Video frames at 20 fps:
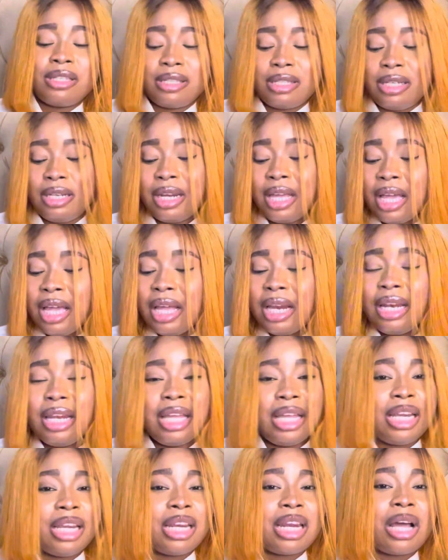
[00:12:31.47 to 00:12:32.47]
in
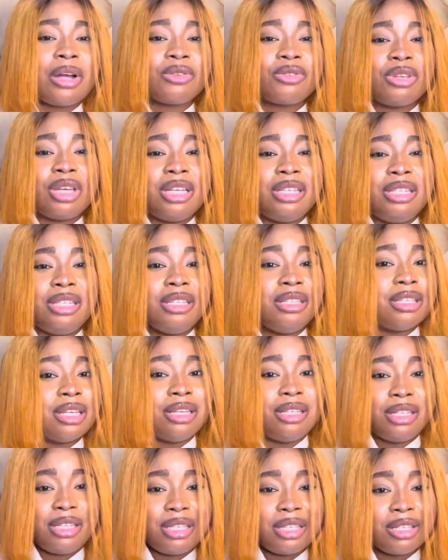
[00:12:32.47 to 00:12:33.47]
learning how to edit,
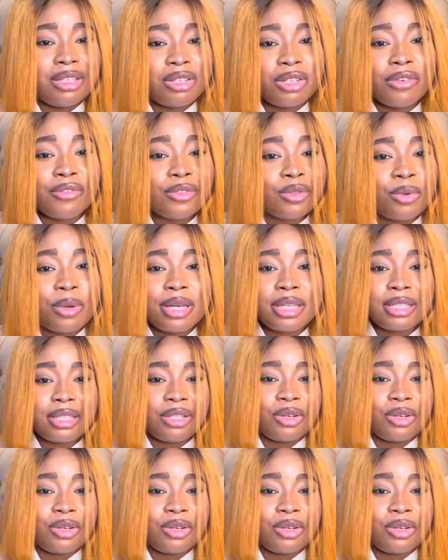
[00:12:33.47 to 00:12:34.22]
editing softwares and